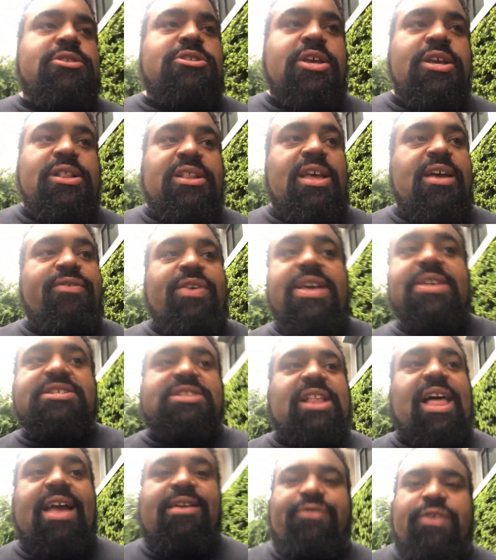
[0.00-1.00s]
to live
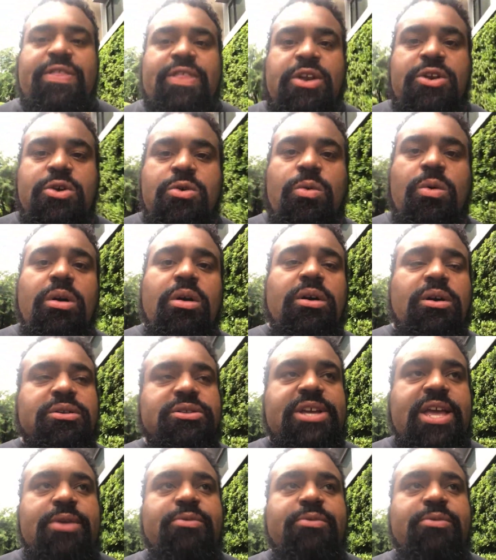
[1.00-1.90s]
his life in the new world.